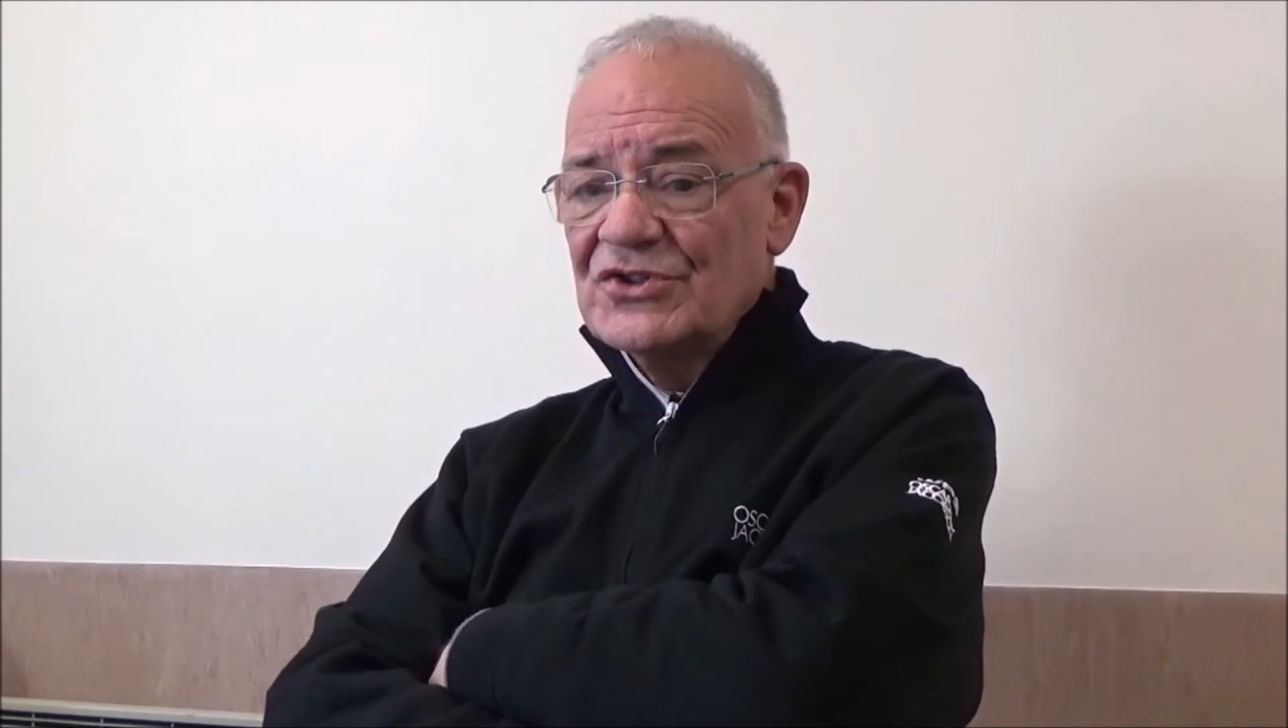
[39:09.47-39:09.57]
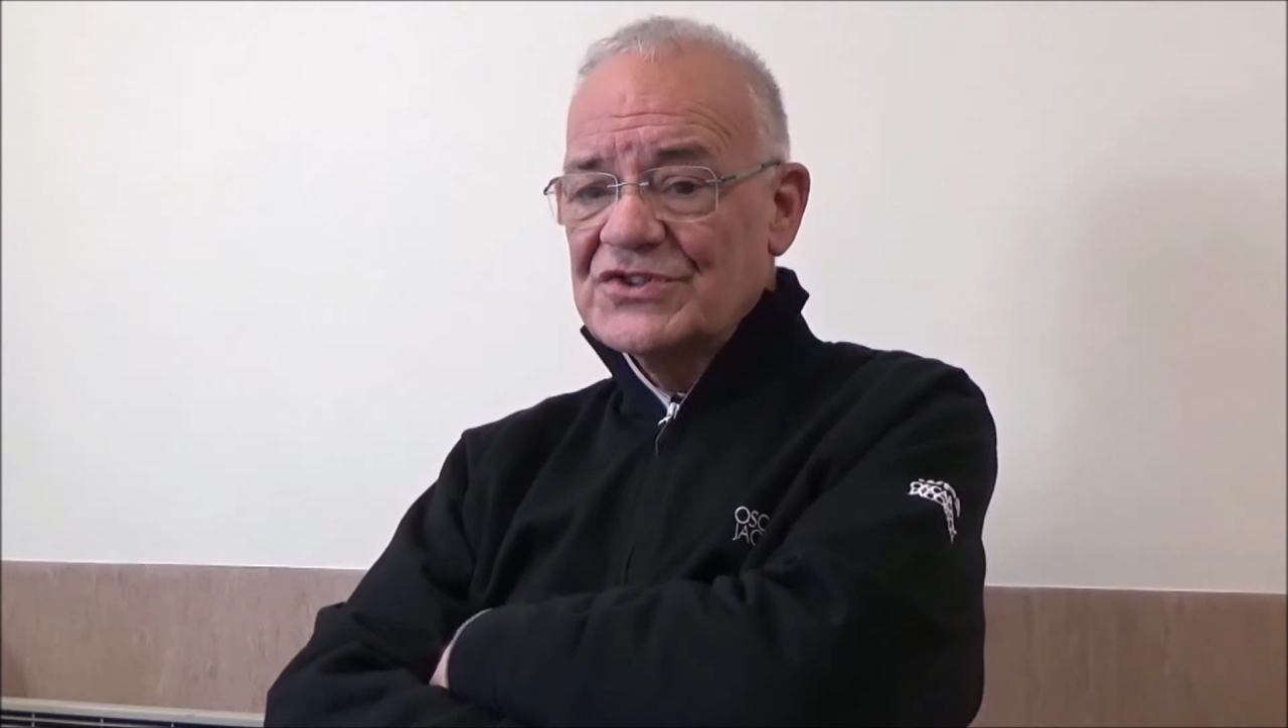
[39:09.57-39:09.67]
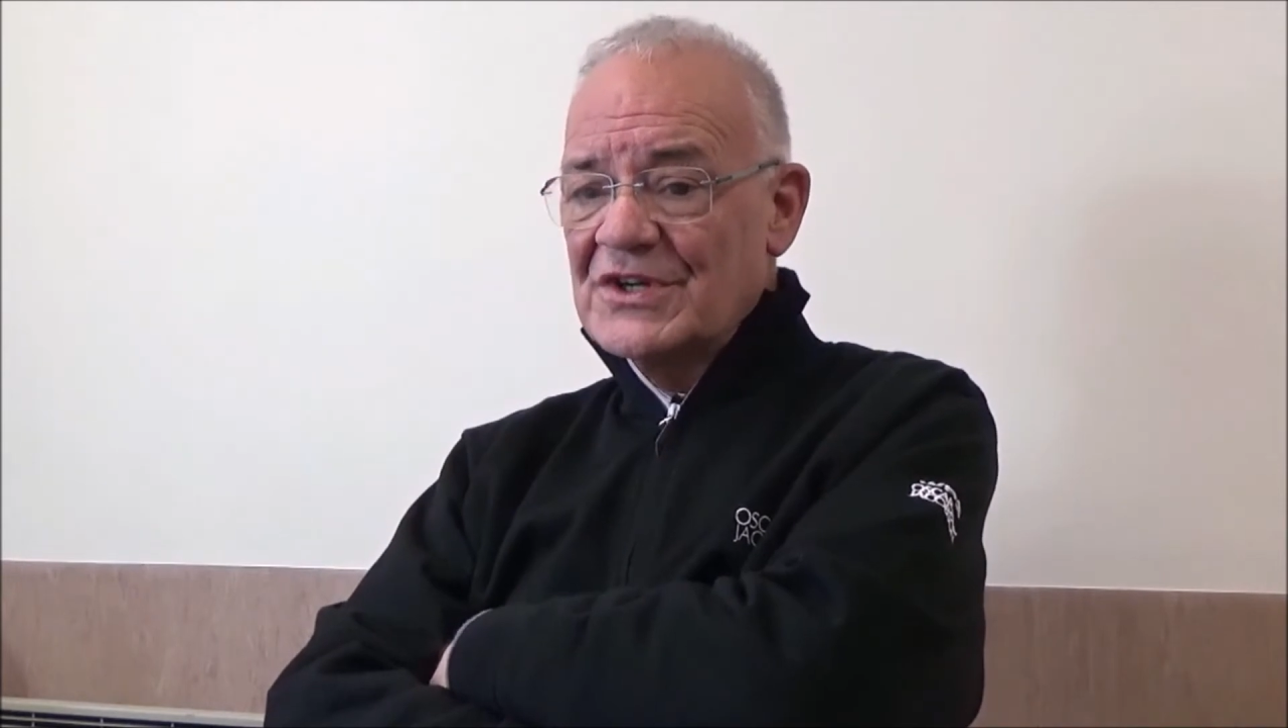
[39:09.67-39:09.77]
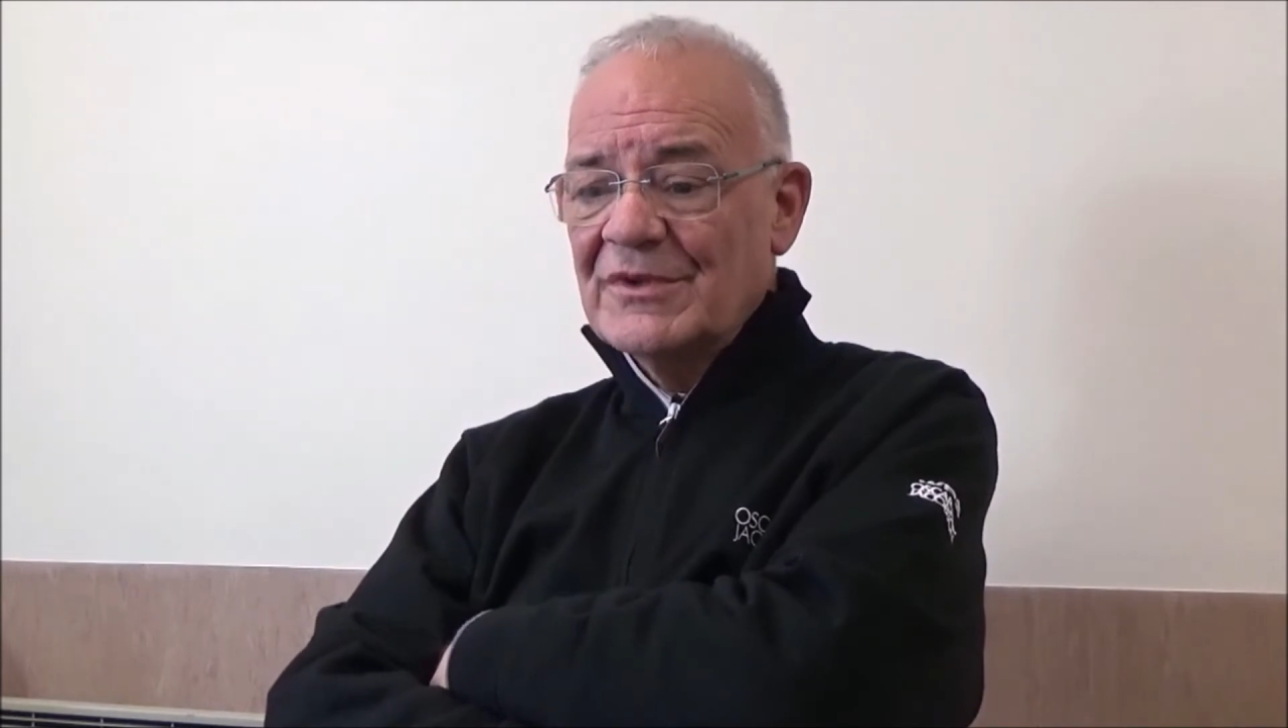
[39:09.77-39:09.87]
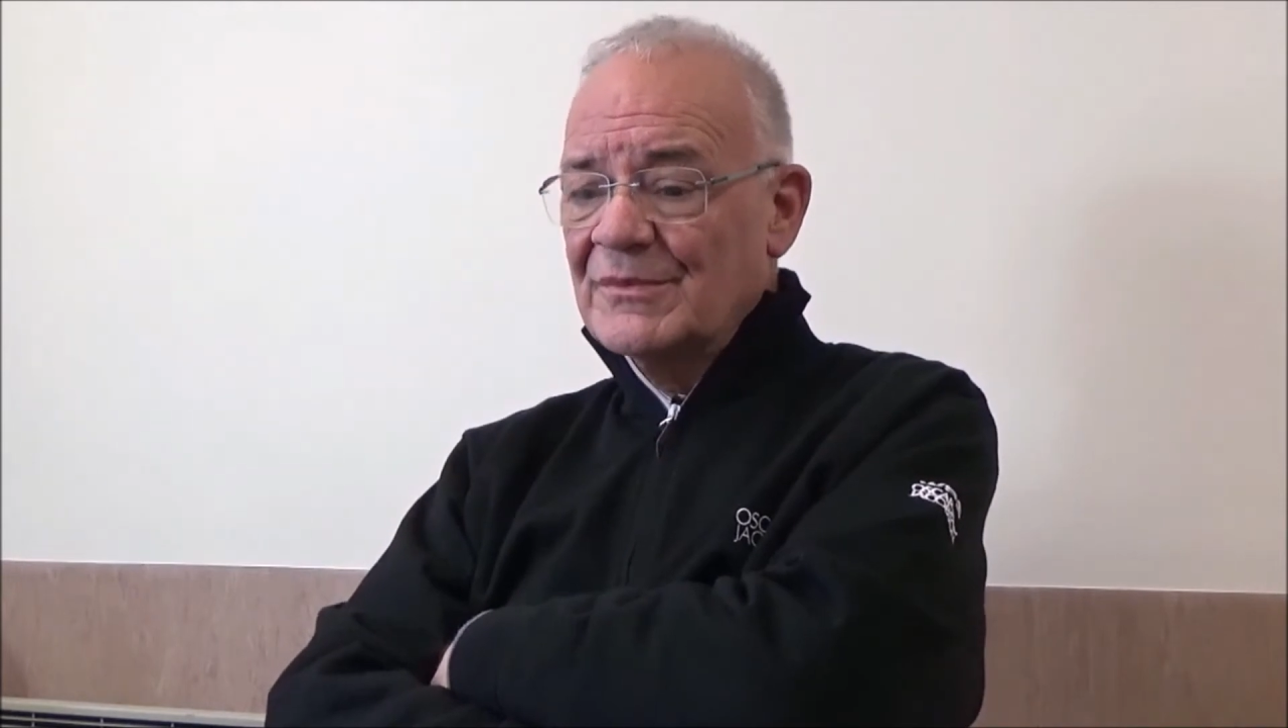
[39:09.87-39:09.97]

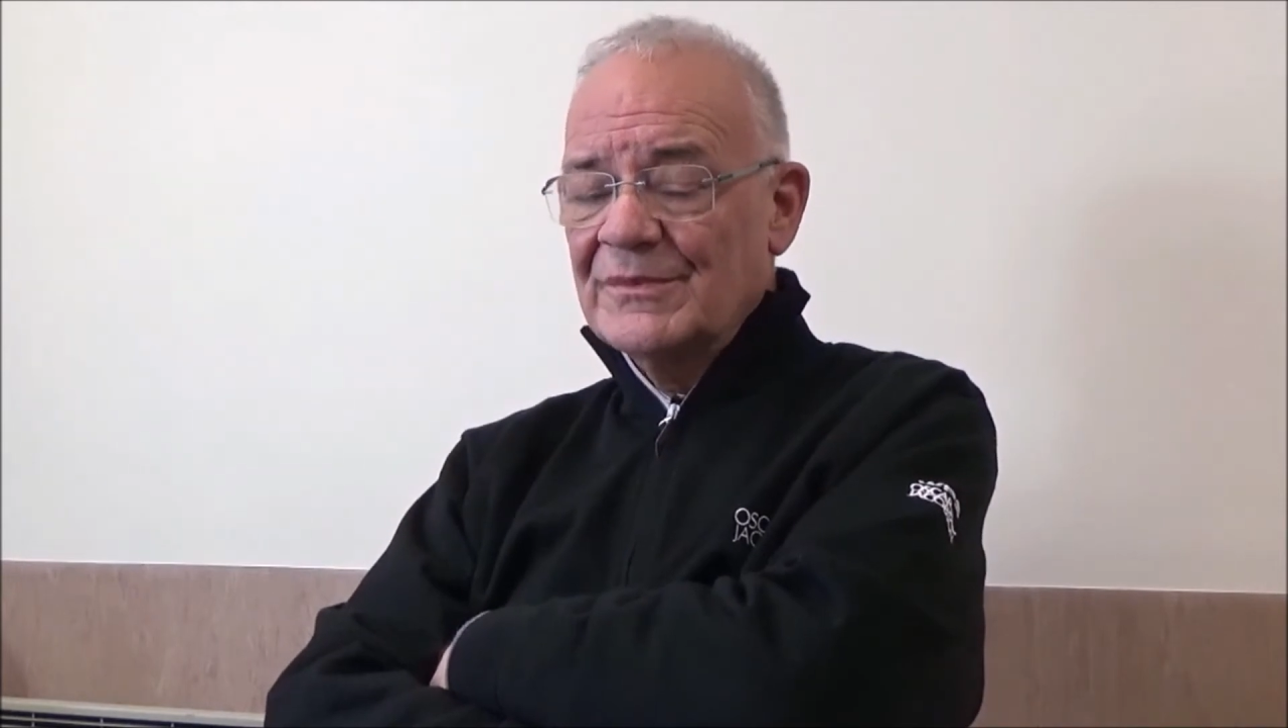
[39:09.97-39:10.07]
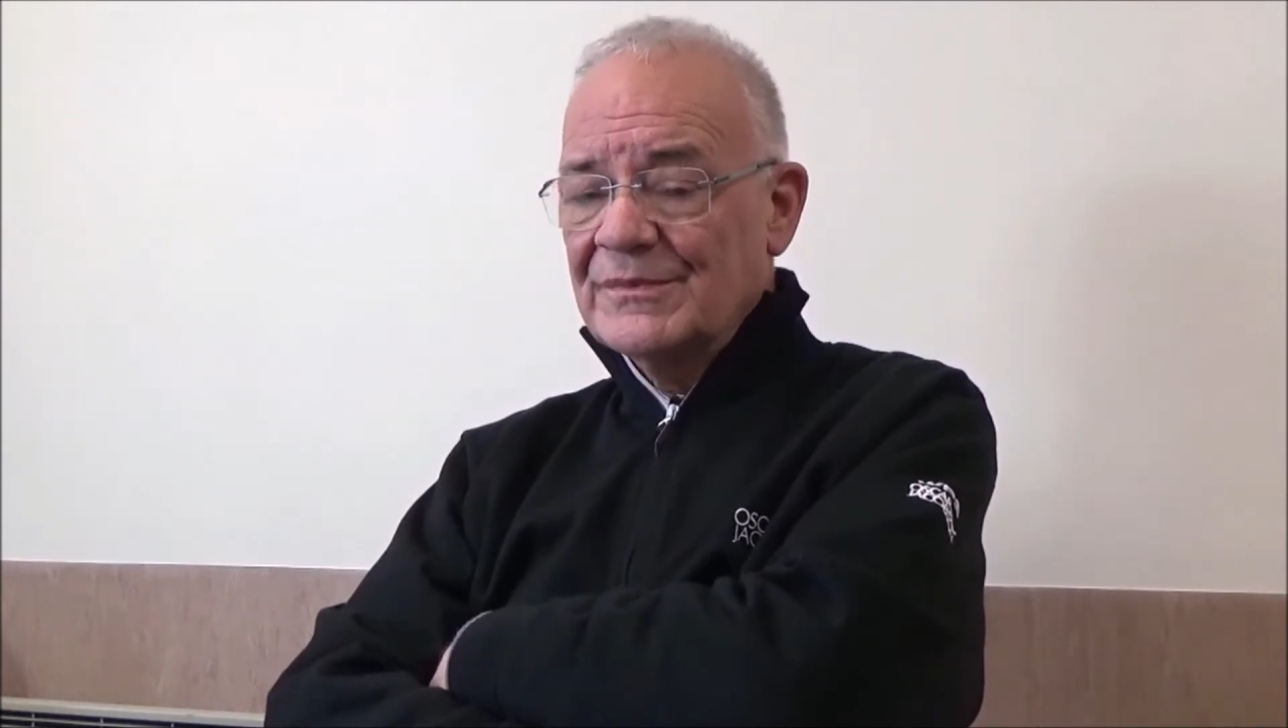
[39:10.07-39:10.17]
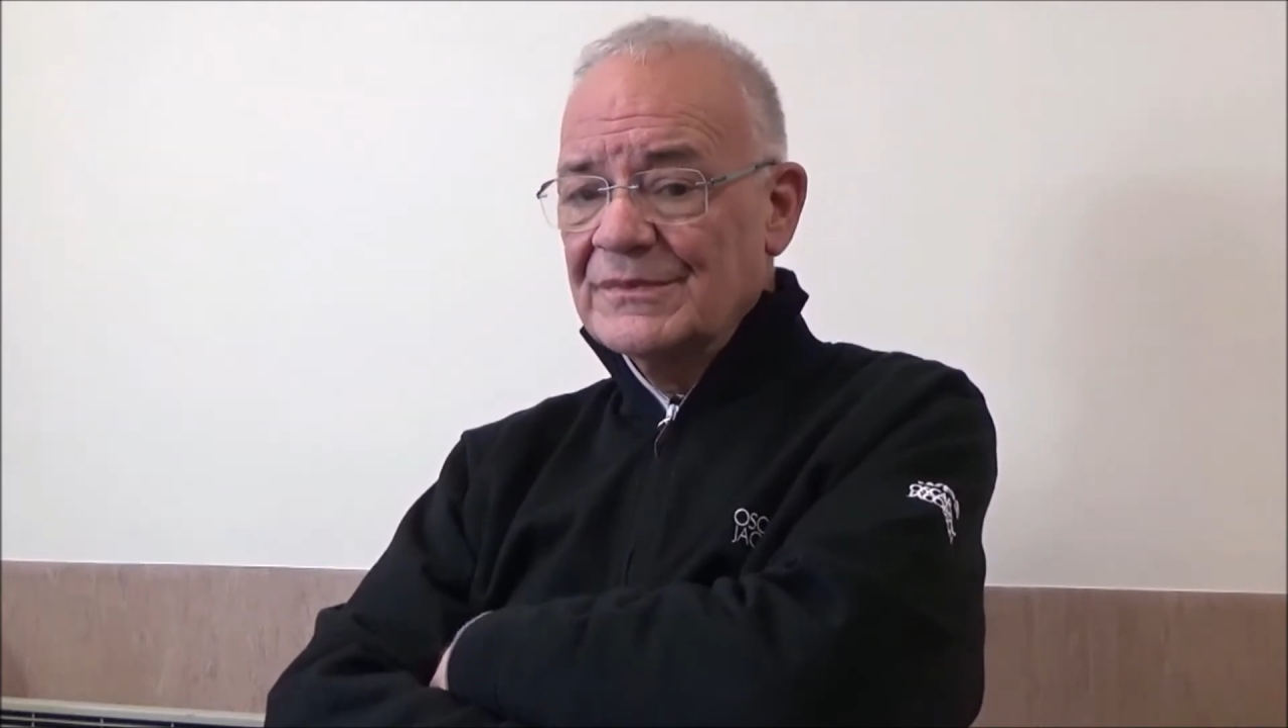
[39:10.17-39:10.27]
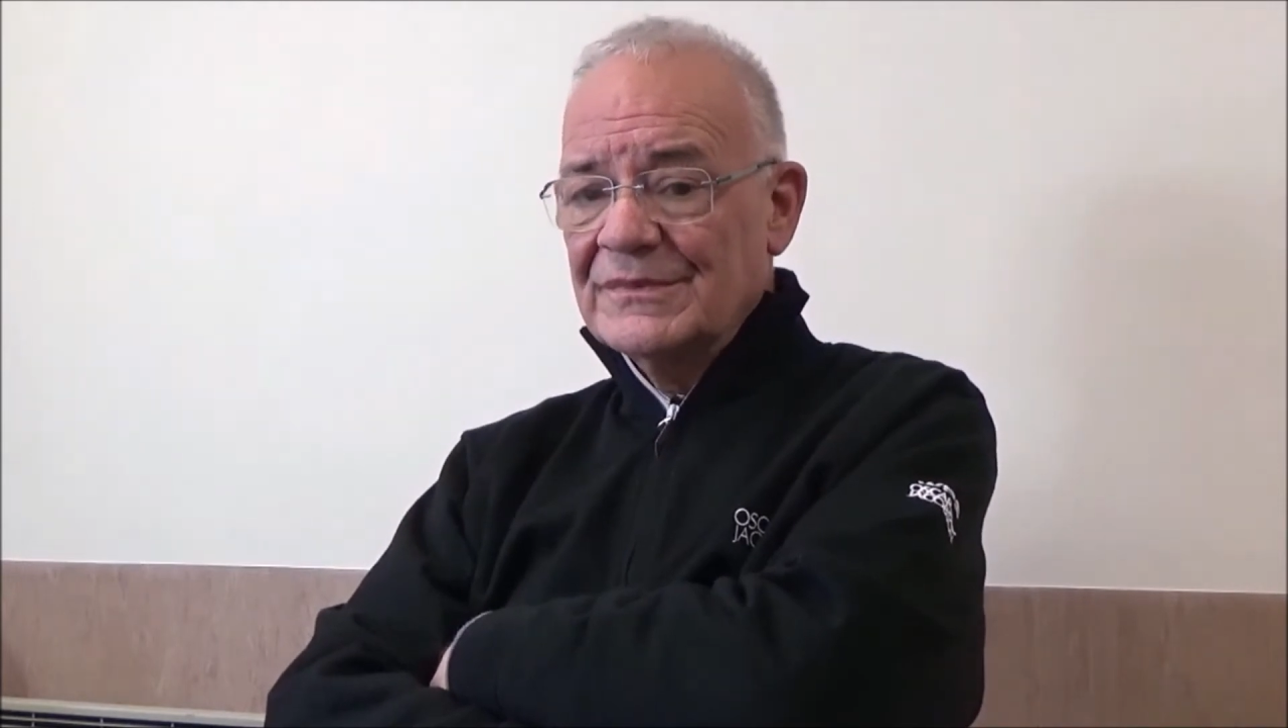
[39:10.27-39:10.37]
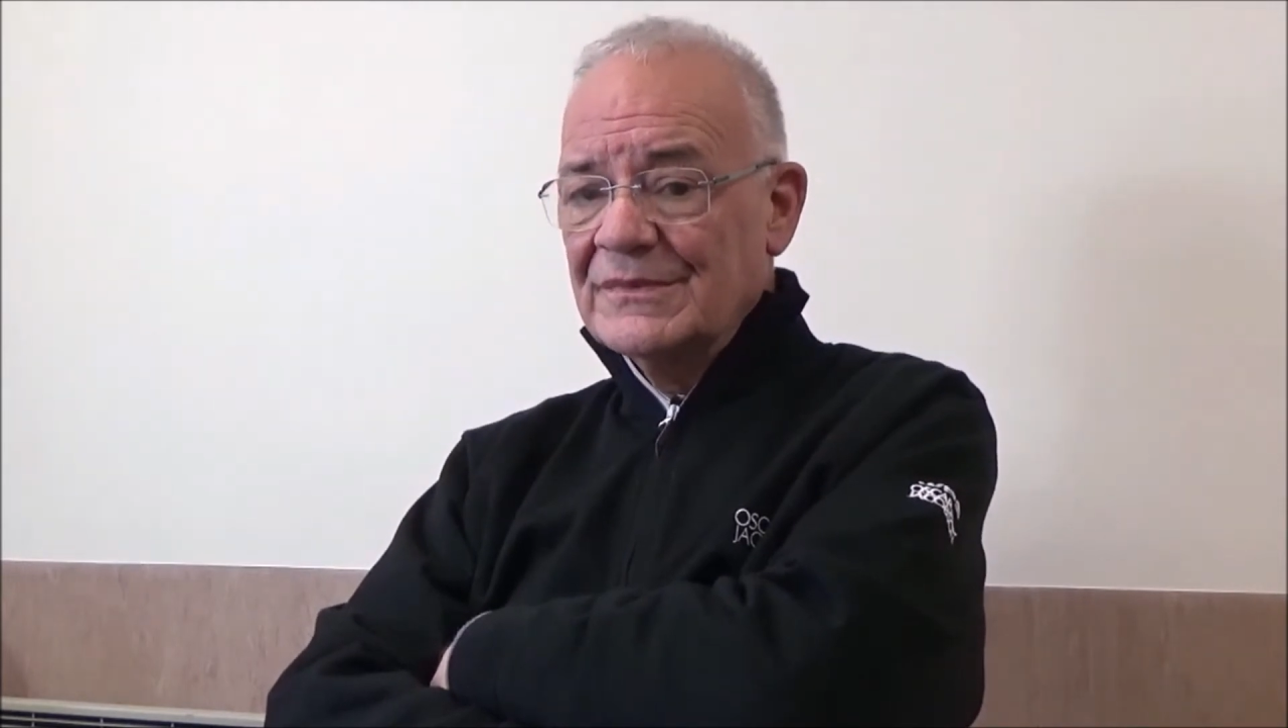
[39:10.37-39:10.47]
sure some of them